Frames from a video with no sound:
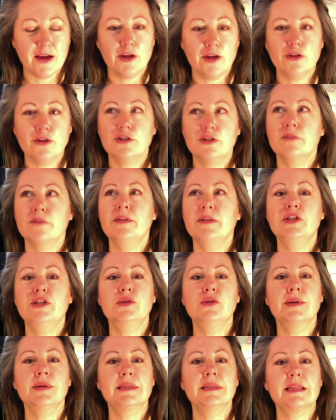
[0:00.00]
You should be
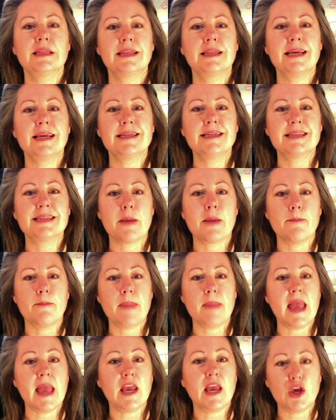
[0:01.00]
doing the things that
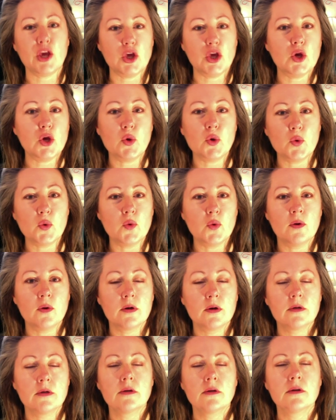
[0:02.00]
make you
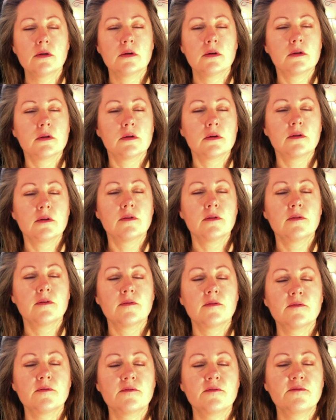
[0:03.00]

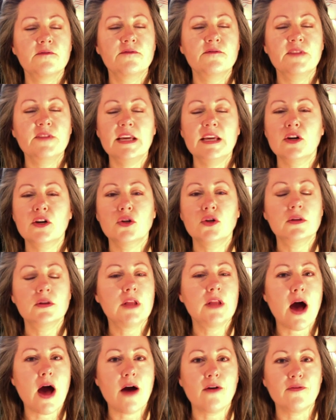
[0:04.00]
feel
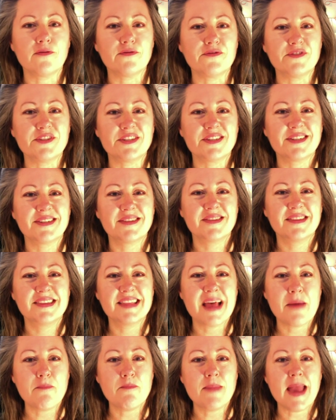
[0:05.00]
loved,
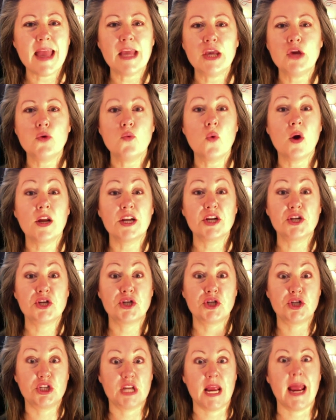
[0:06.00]
that make you want to
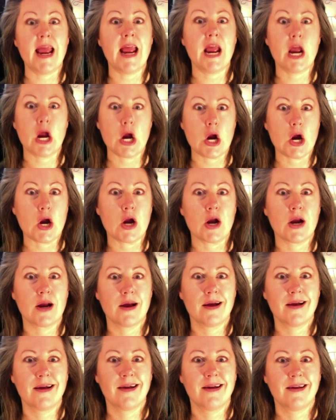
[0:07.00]
share
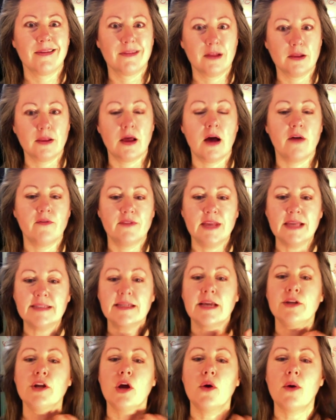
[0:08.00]
the love. Yes,
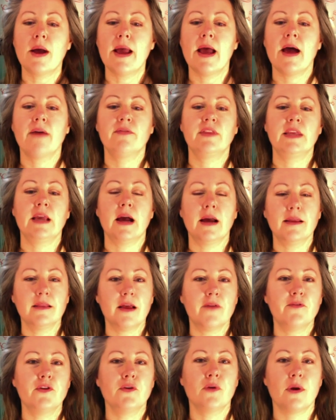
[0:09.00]
I know I have the I
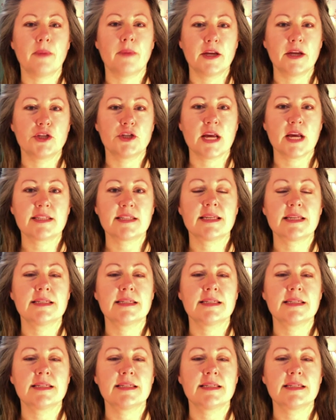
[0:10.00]
love you on my chest.